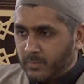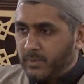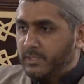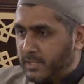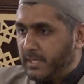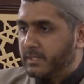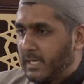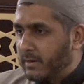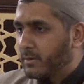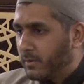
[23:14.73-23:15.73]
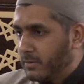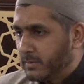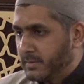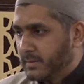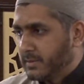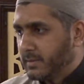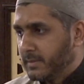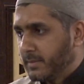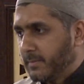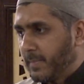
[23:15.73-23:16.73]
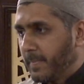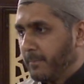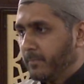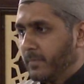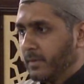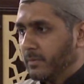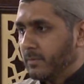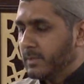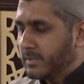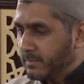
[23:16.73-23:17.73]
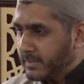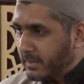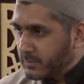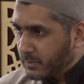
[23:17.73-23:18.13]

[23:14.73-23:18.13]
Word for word: we change our clothes, we sometimes